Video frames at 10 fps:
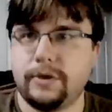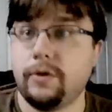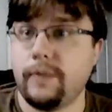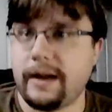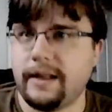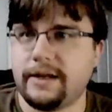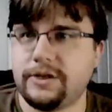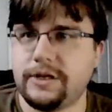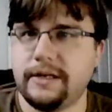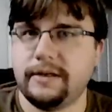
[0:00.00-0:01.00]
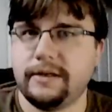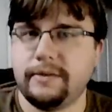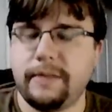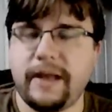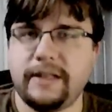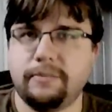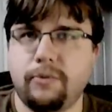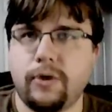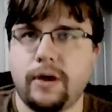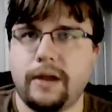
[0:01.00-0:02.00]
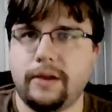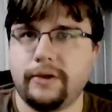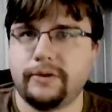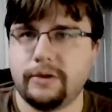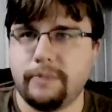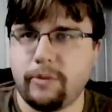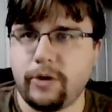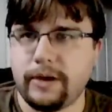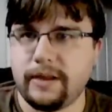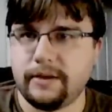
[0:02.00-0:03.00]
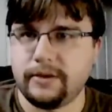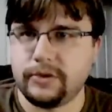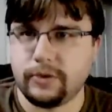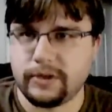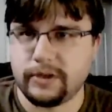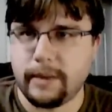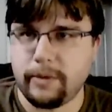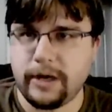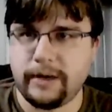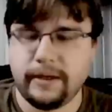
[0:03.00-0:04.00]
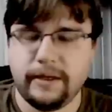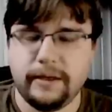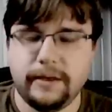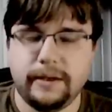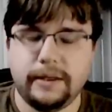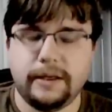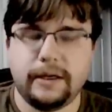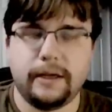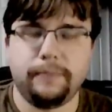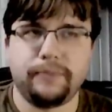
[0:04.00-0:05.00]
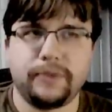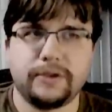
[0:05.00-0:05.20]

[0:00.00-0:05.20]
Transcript: Your recollection depends more on long-term memory than short-term memory.